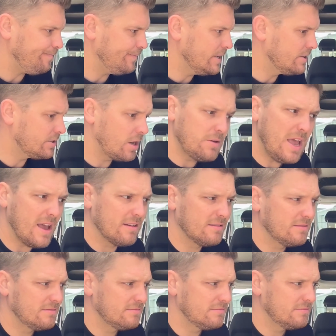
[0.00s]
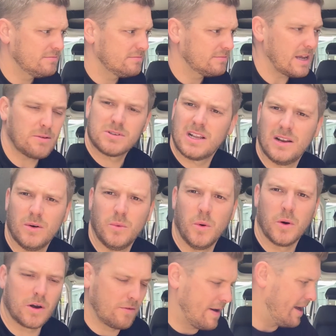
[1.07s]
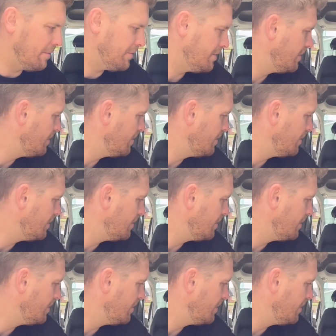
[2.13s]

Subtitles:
So yeah, that was a little walk around